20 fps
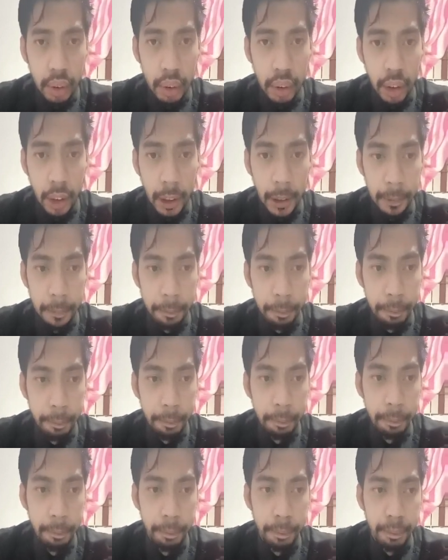um,
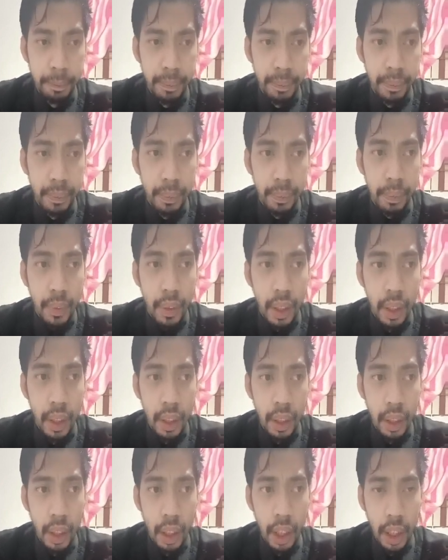
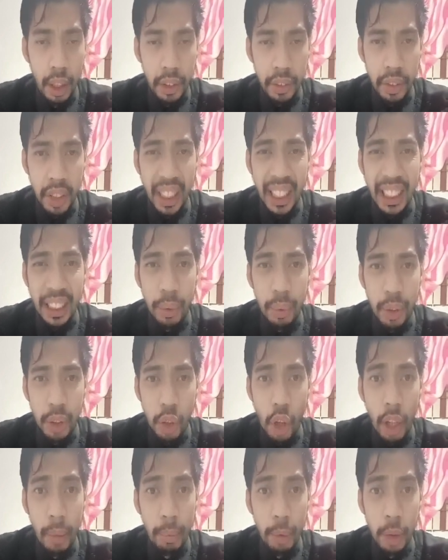I think it was
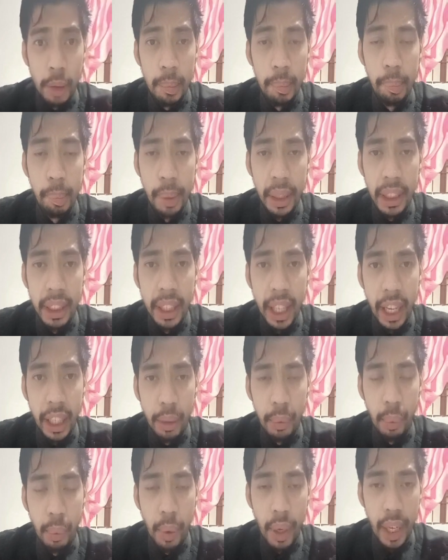almost
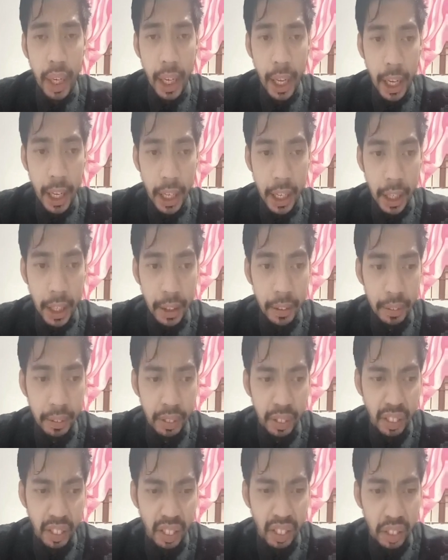midnight when I
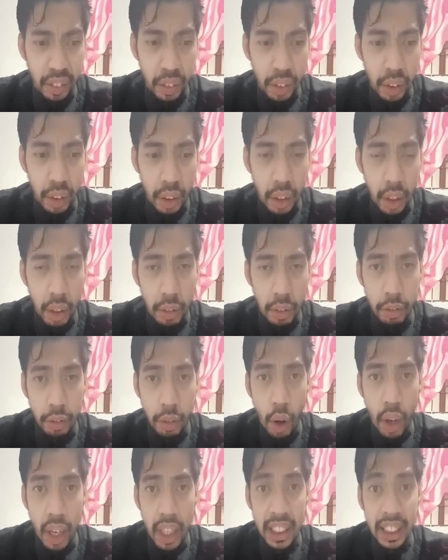
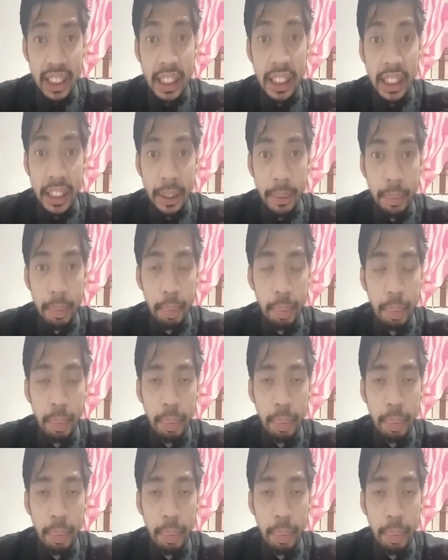fall asleep